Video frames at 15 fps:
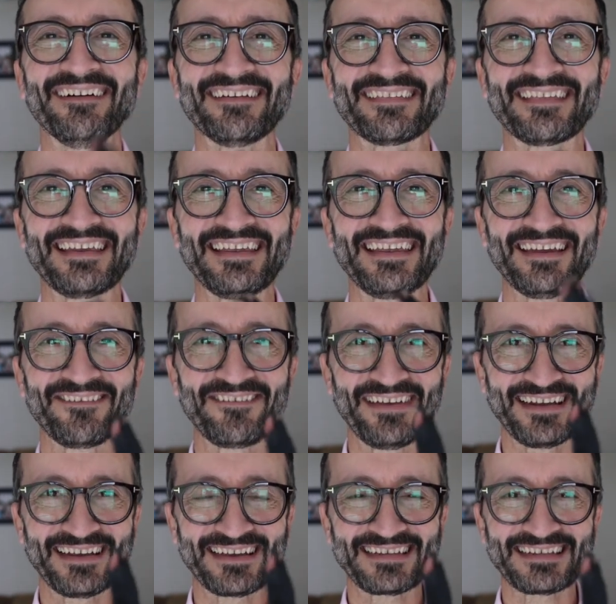the
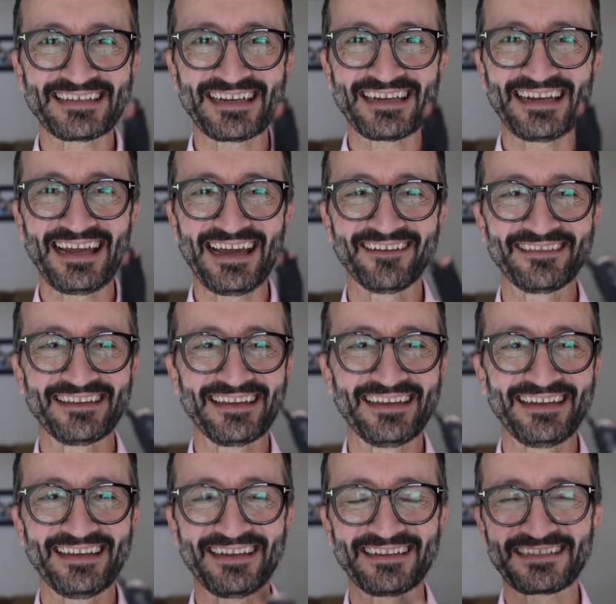finger sticking out
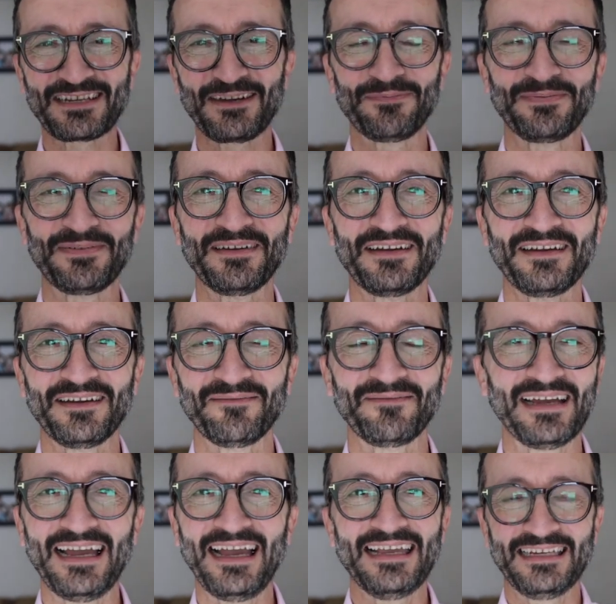the top,
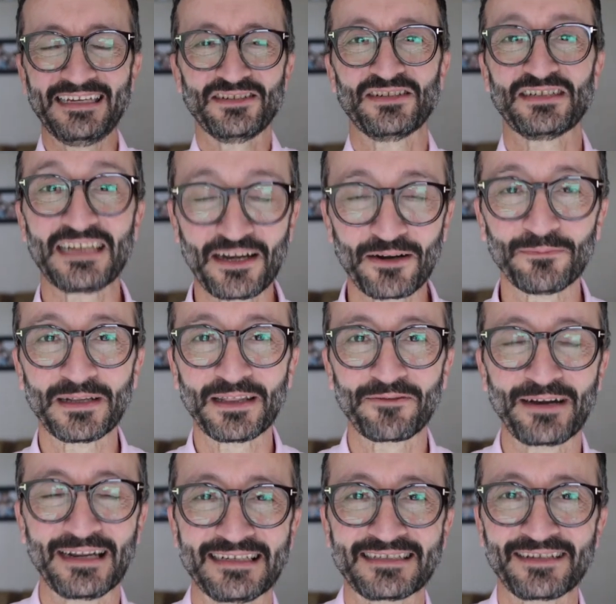but hey, you just get on with the
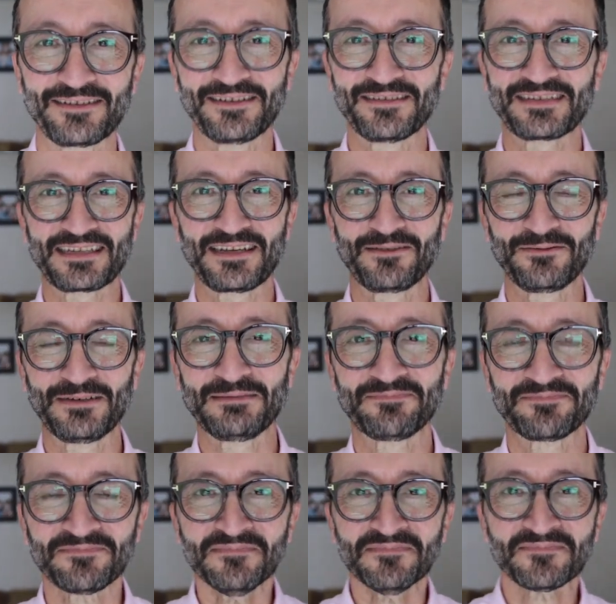race, don't you?
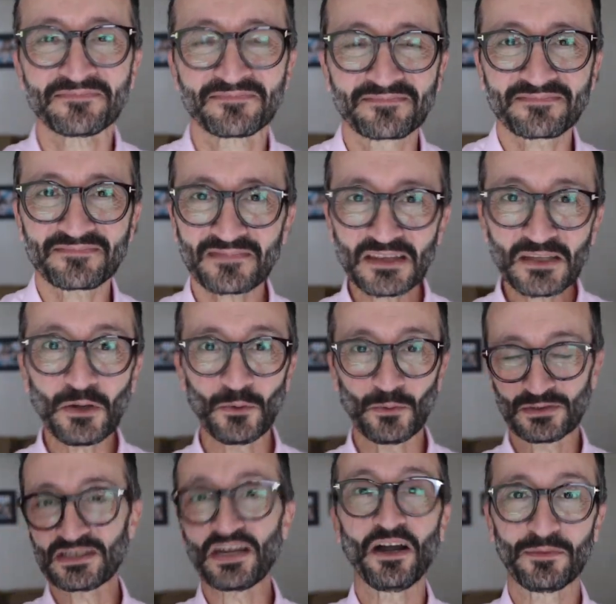So,
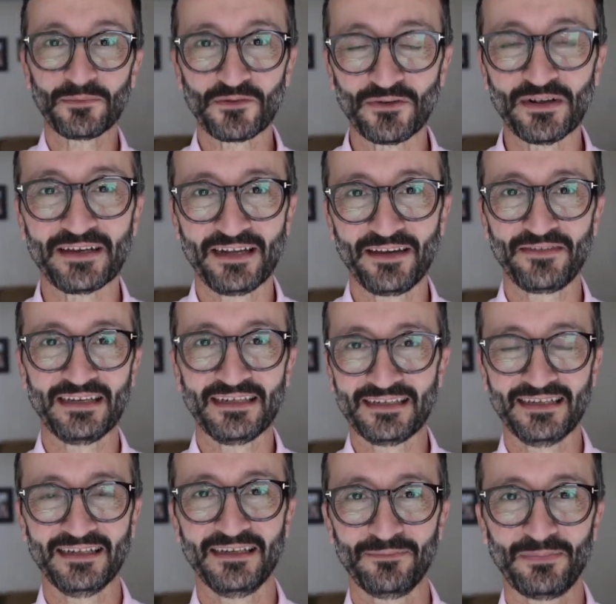or timed run. I think
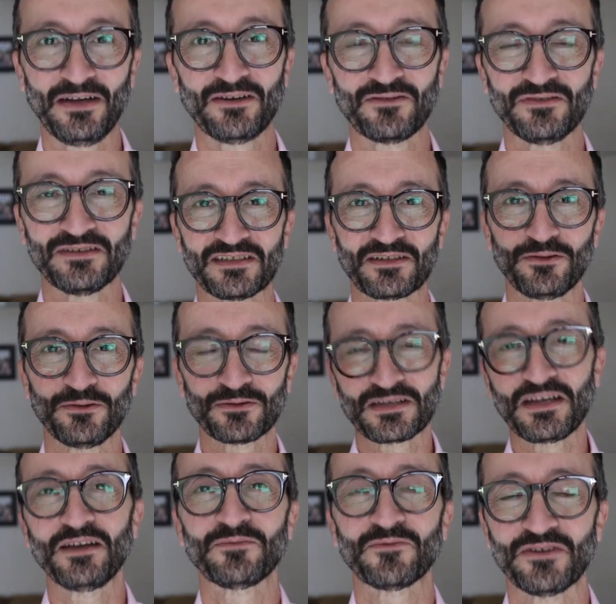park are called
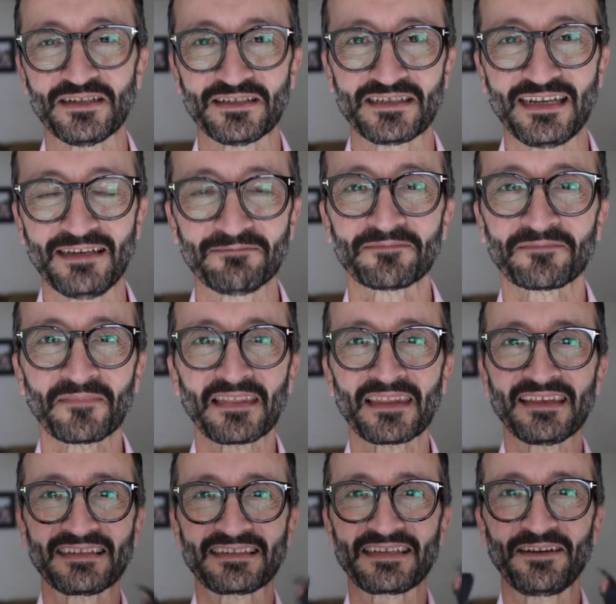timed runs. Yeah.
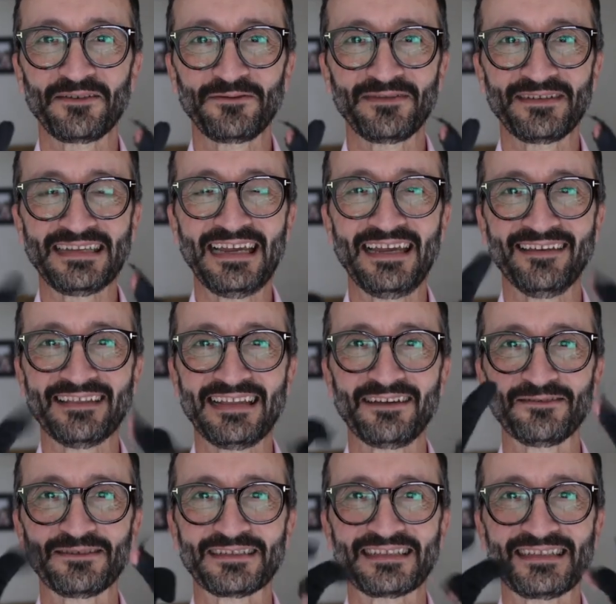So yeah,
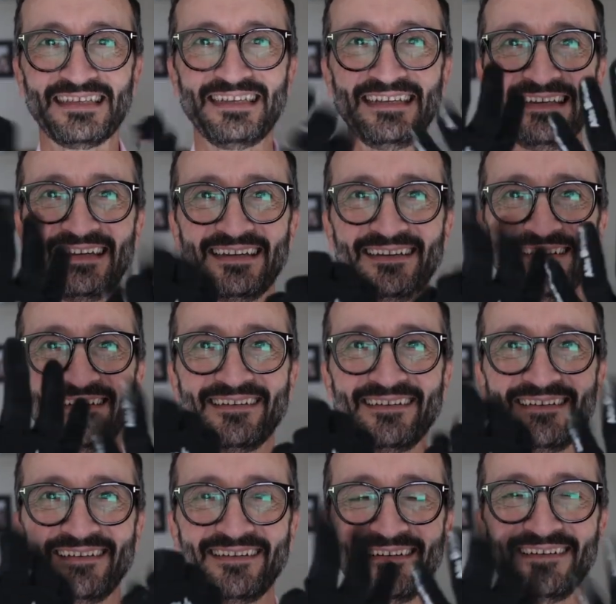that was the.
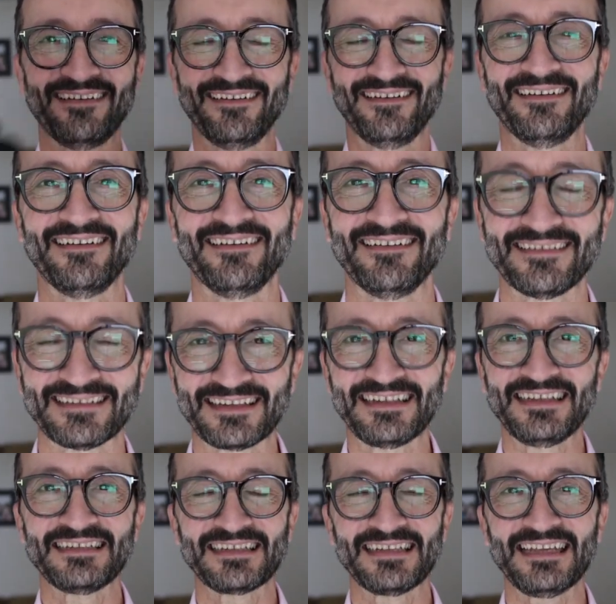So
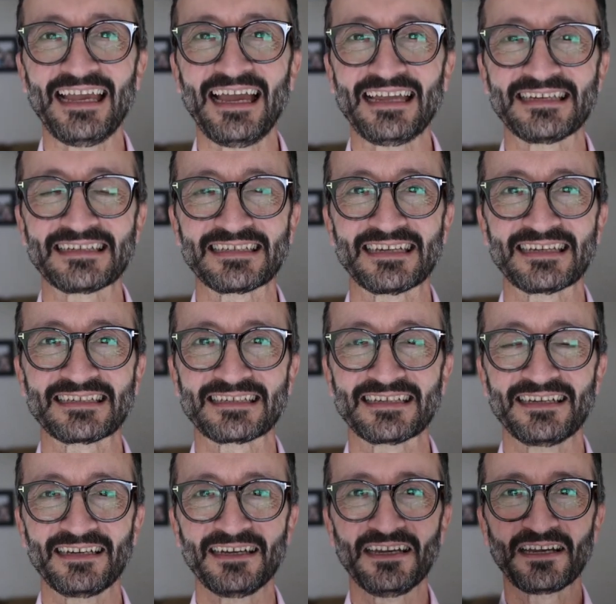these are the
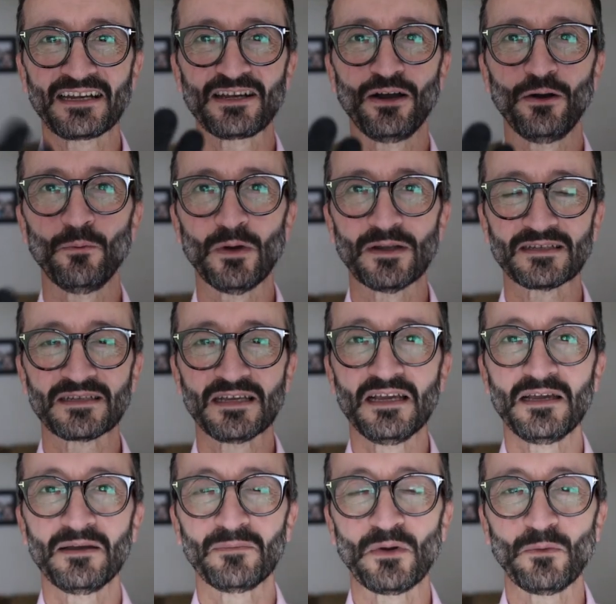Asics cotton ones.
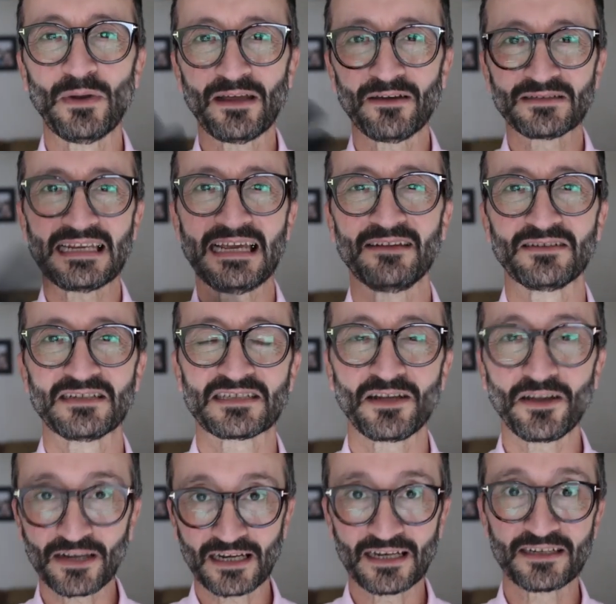But when I was out
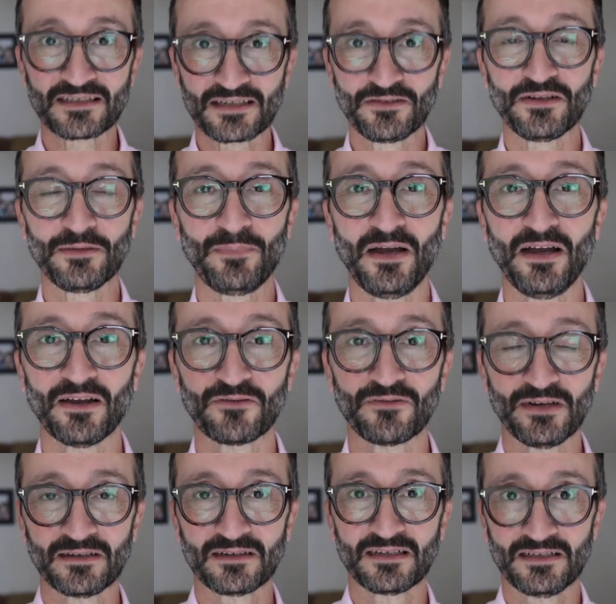cycling to the park
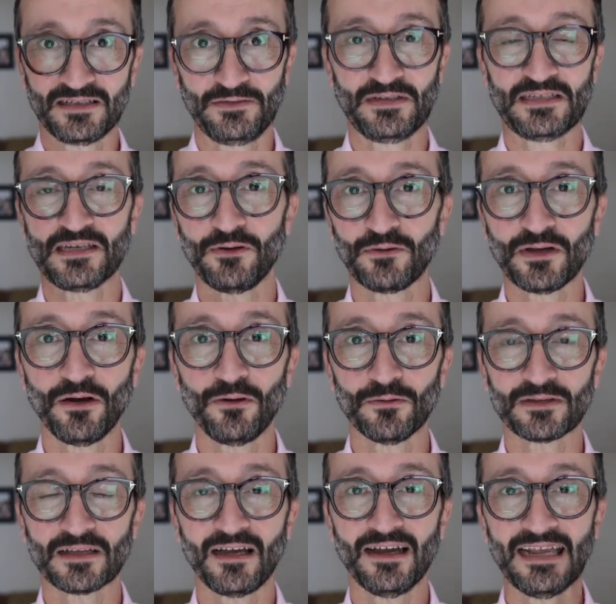run, because it was so
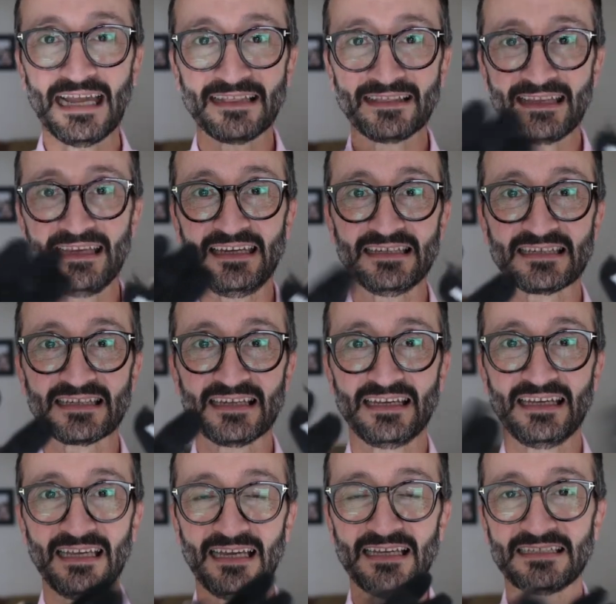cold, I had these
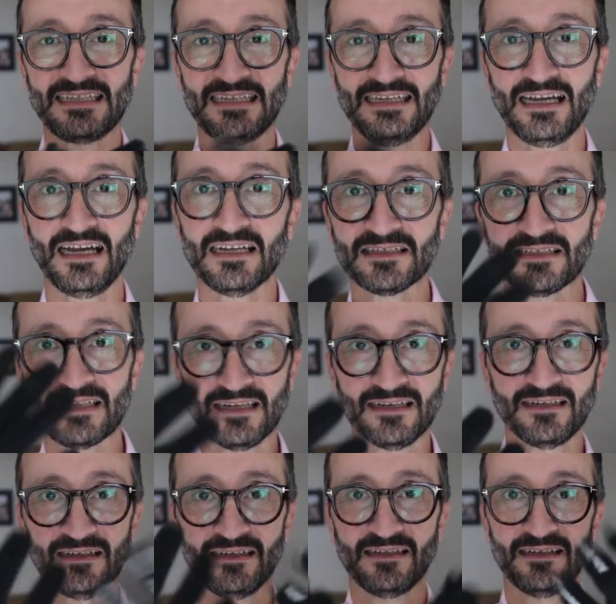as the under
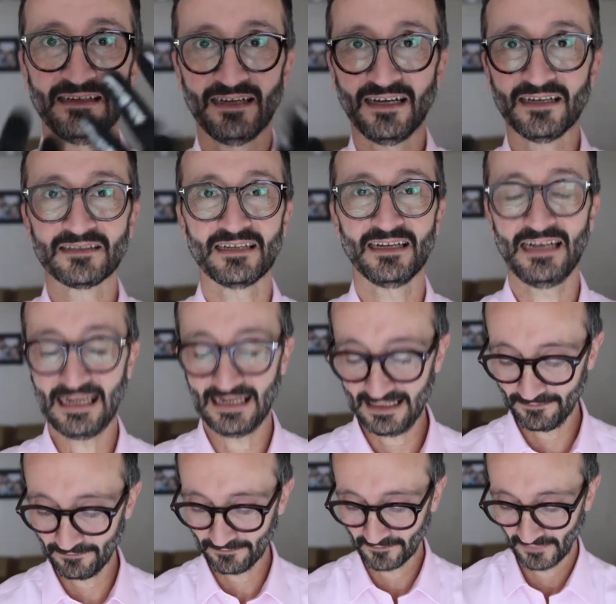
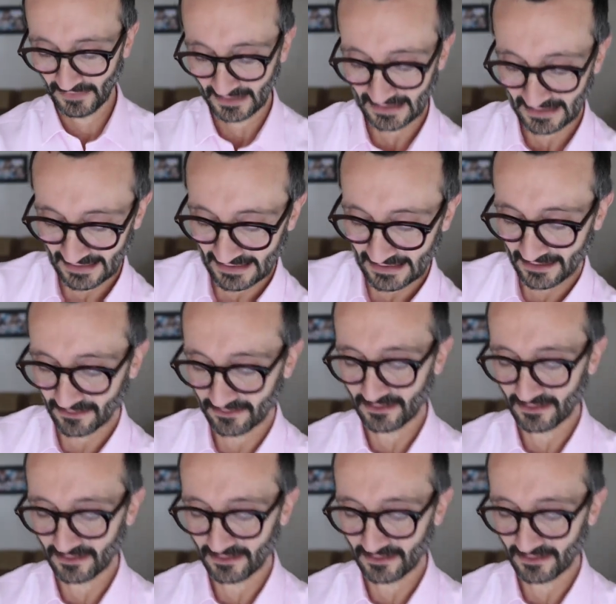layer, and then